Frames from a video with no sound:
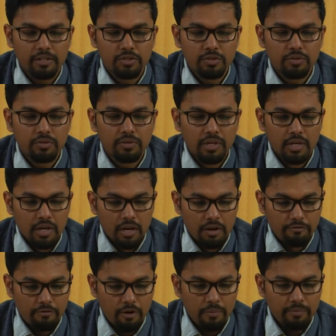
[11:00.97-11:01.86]
So,
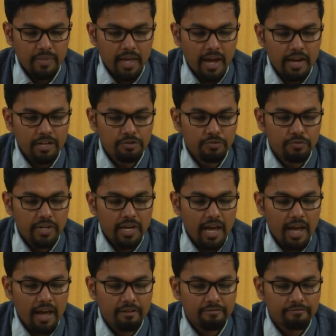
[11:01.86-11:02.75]
from that we
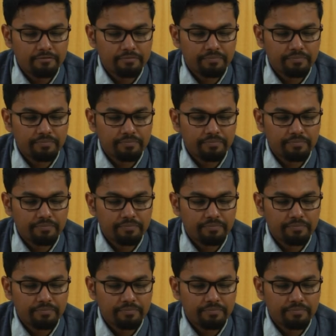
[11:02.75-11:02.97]
have